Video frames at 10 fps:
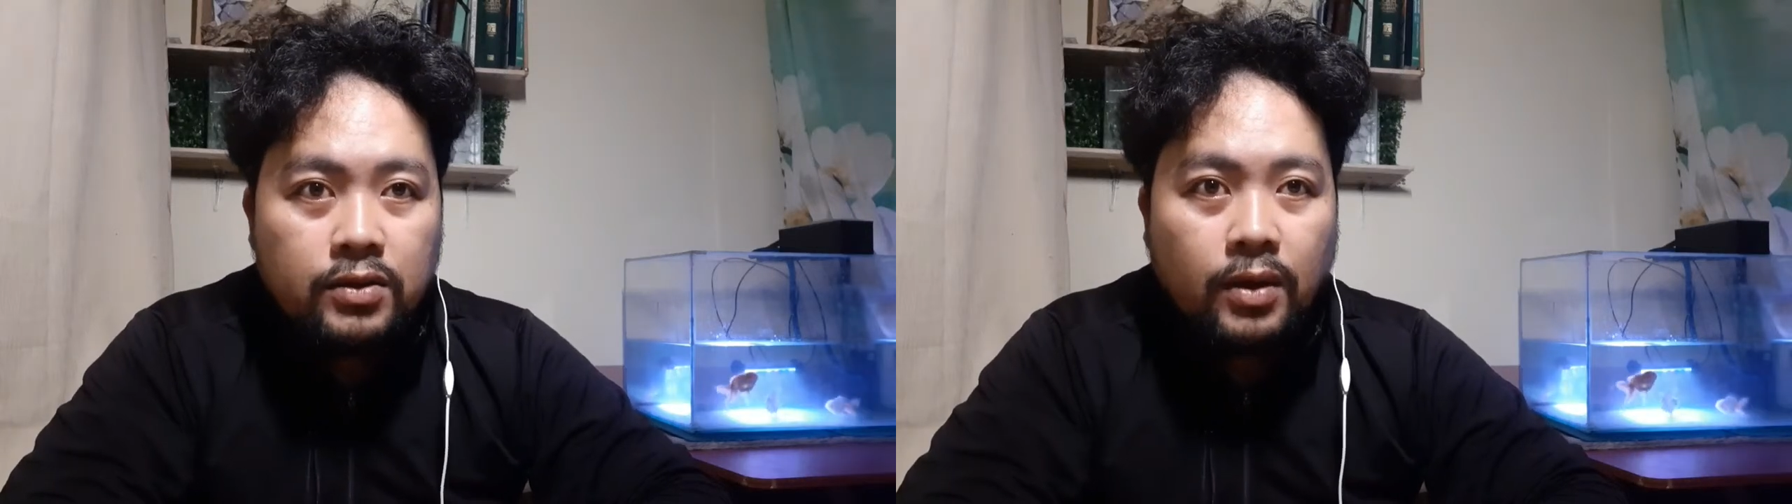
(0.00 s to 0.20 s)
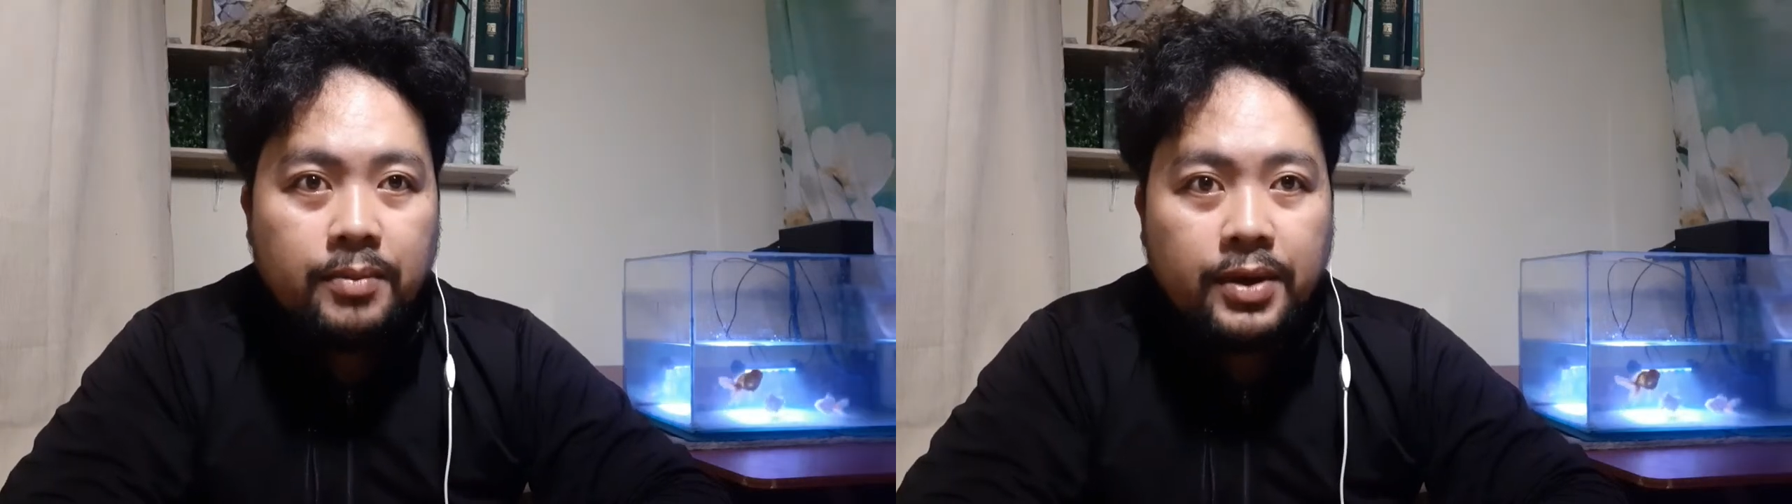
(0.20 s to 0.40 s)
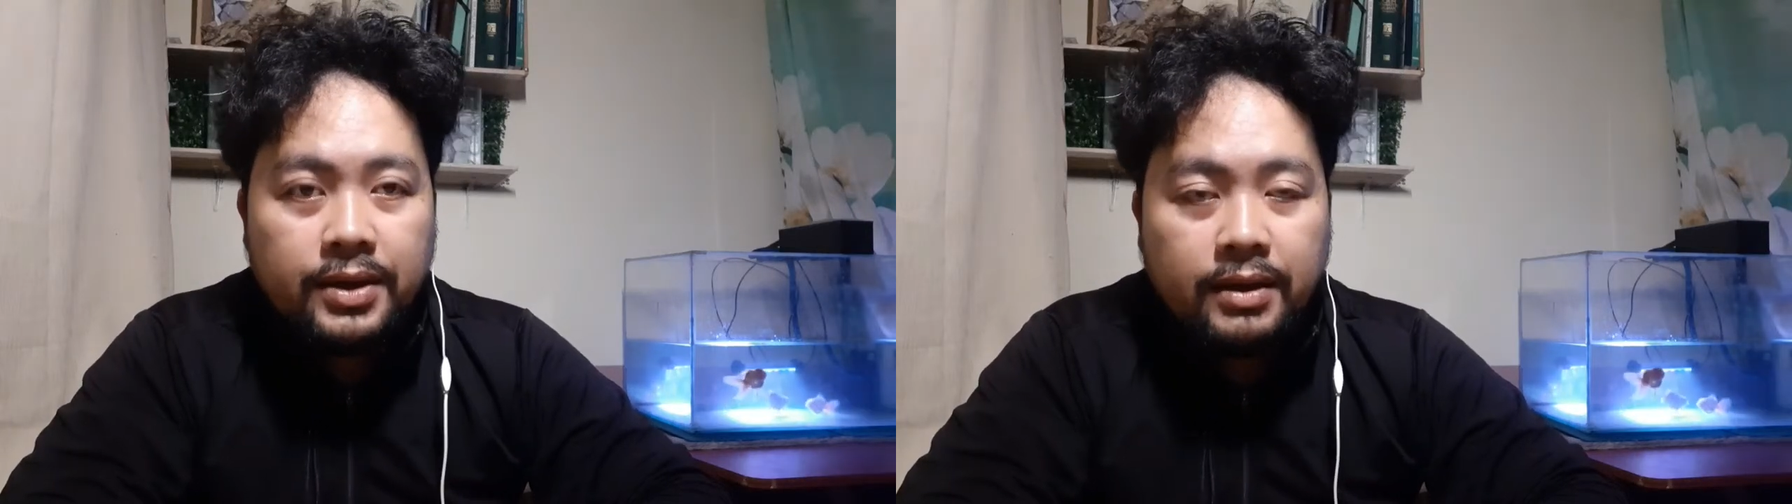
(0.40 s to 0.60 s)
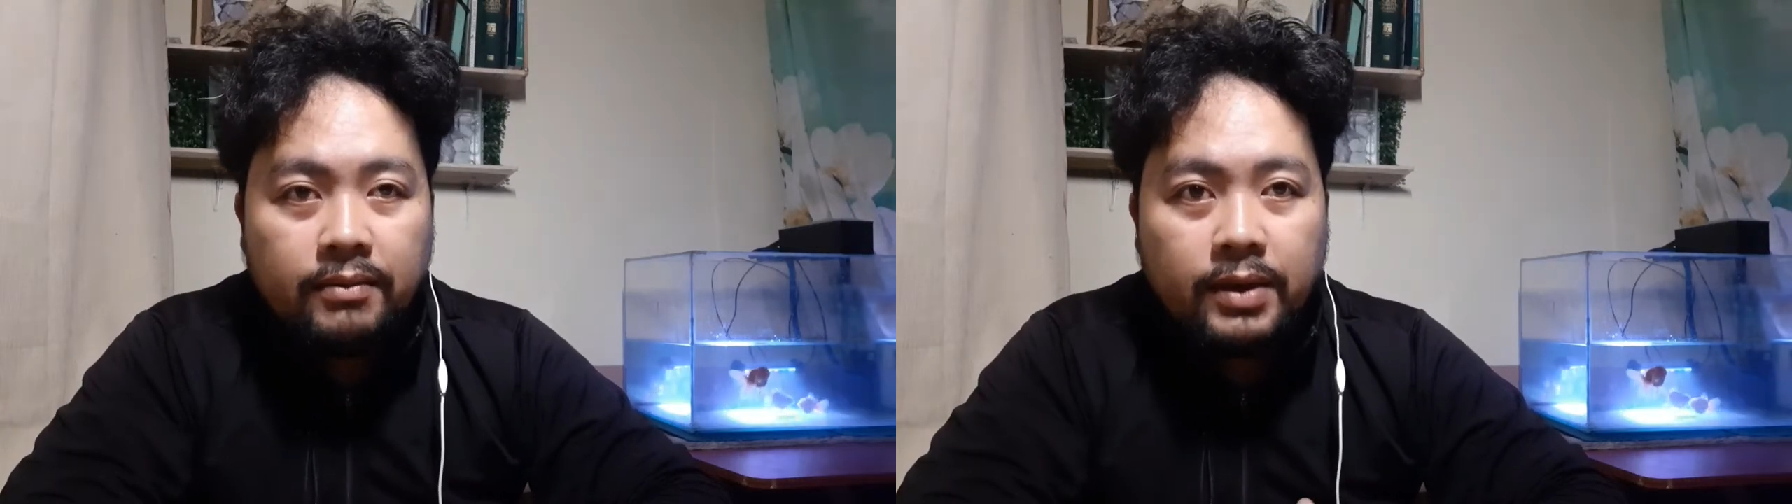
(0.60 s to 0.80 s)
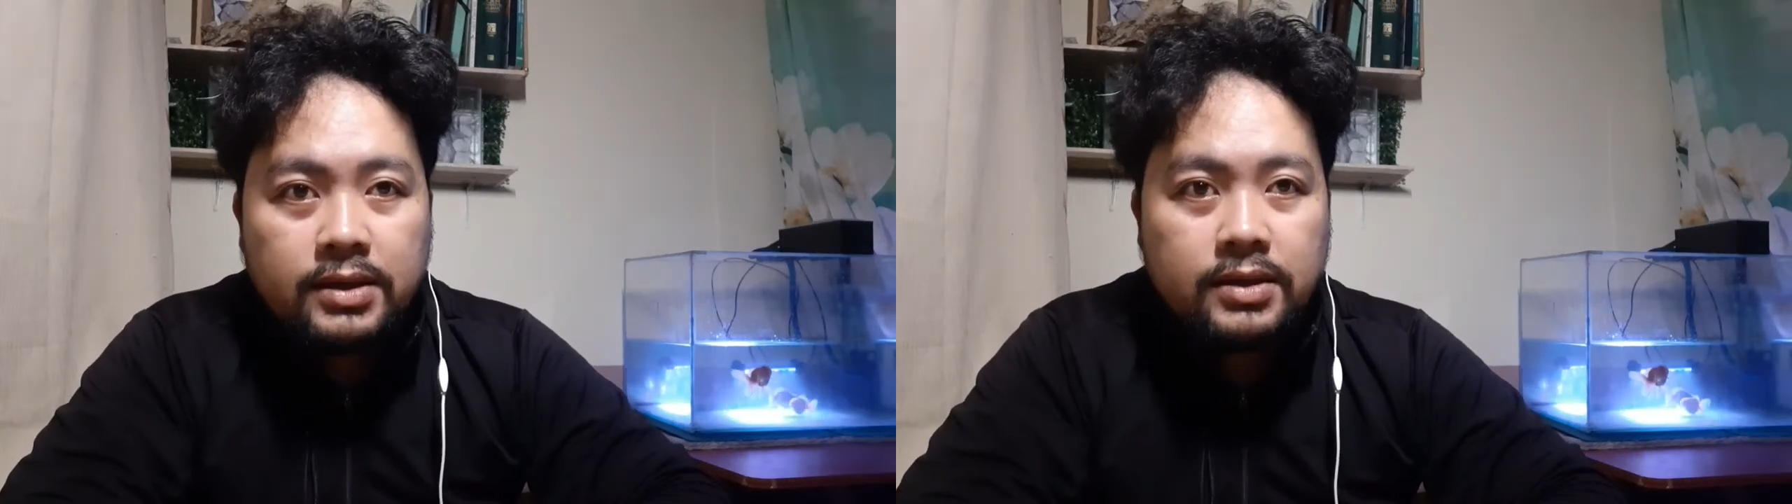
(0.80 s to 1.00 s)
to avoid the
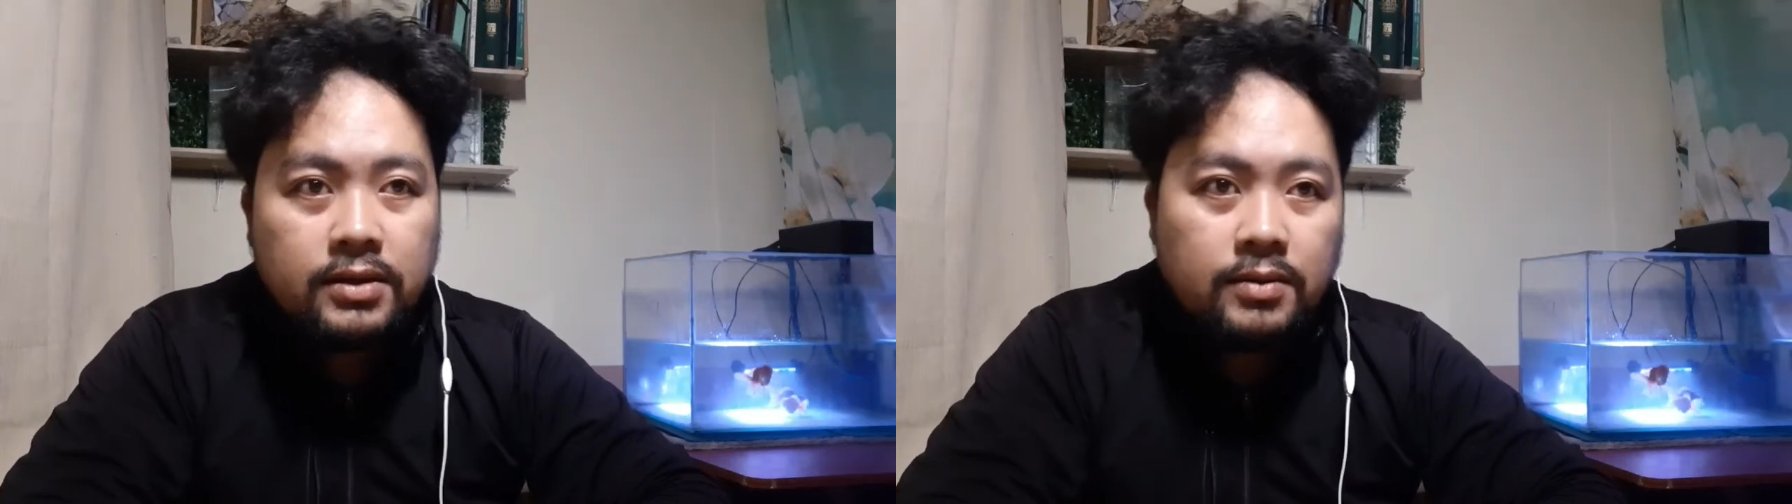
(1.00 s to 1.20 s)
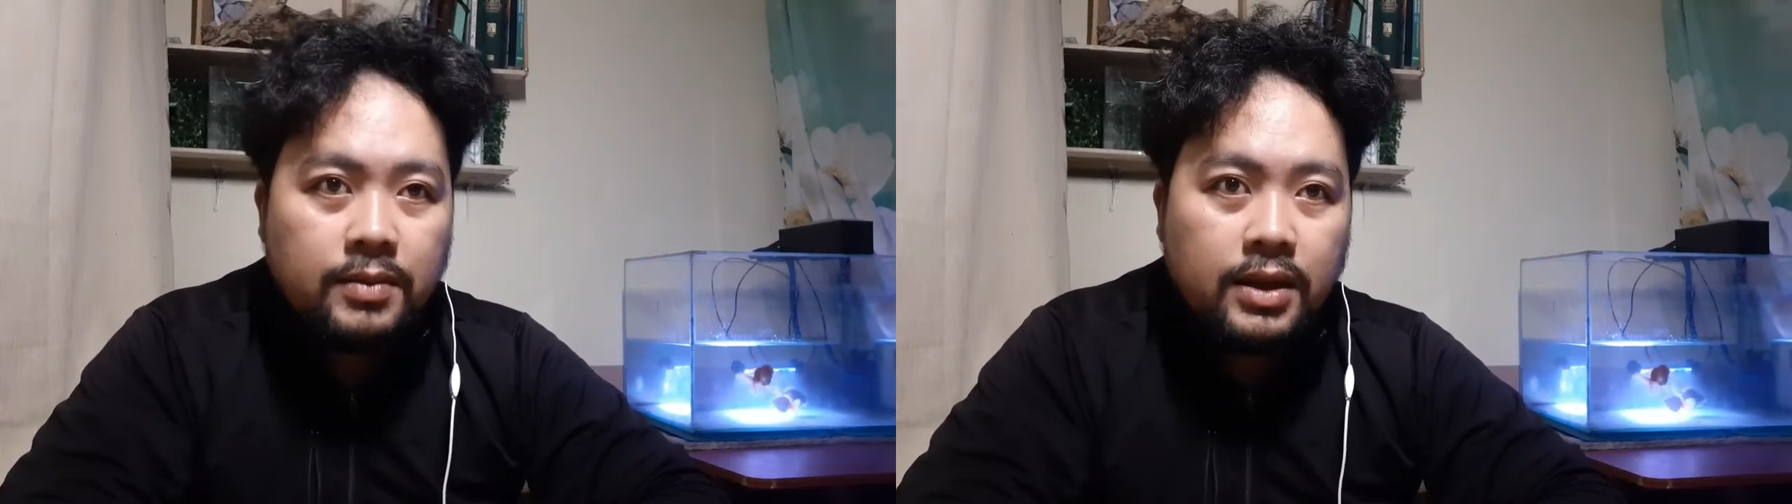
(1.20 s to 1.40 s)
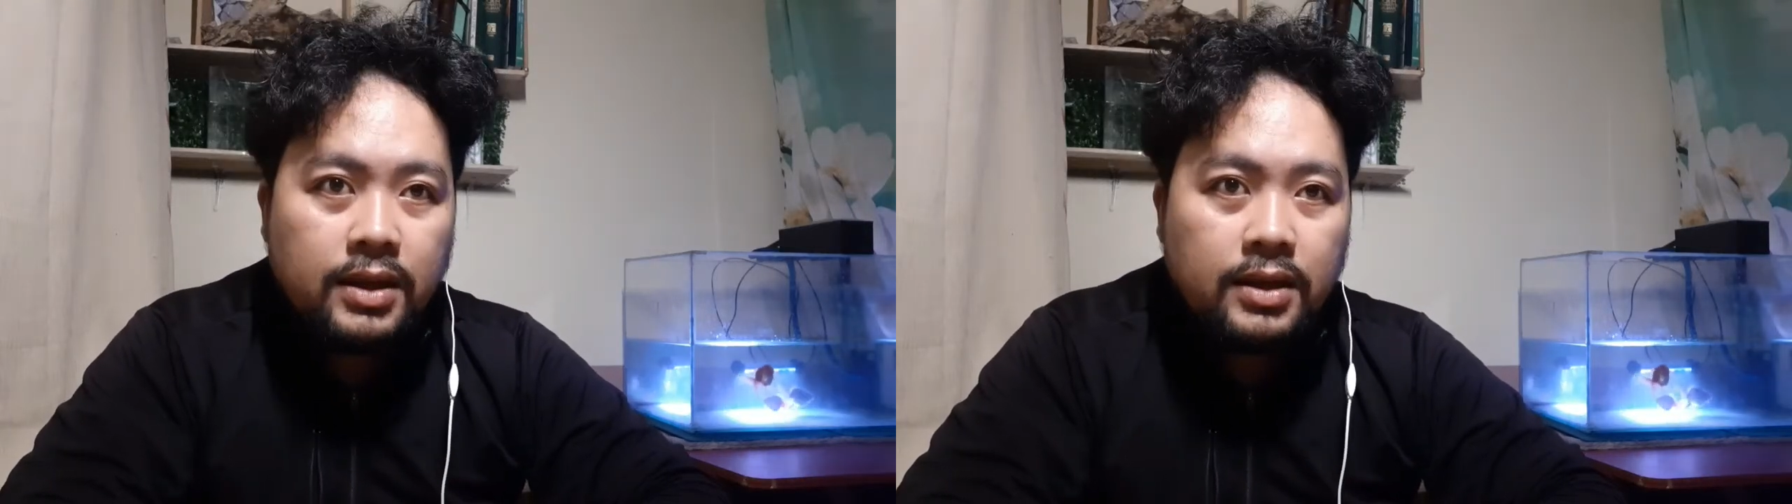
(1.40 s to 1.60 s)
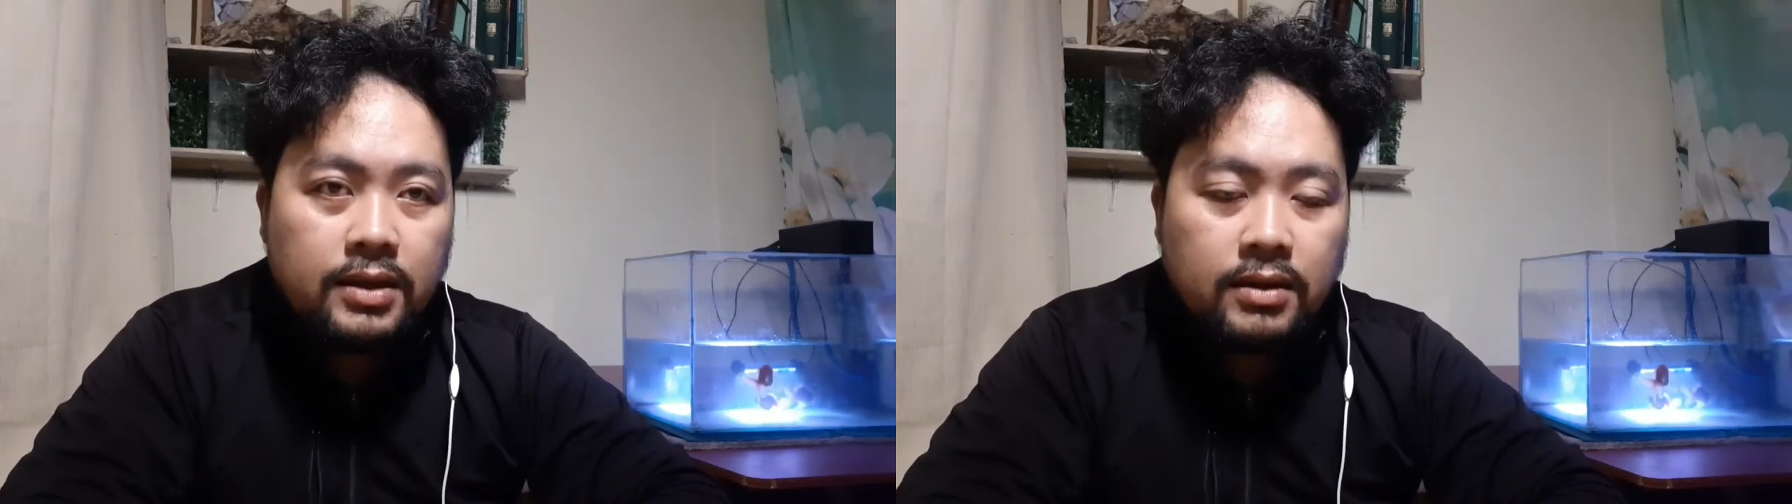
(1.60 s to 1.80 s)
infection of the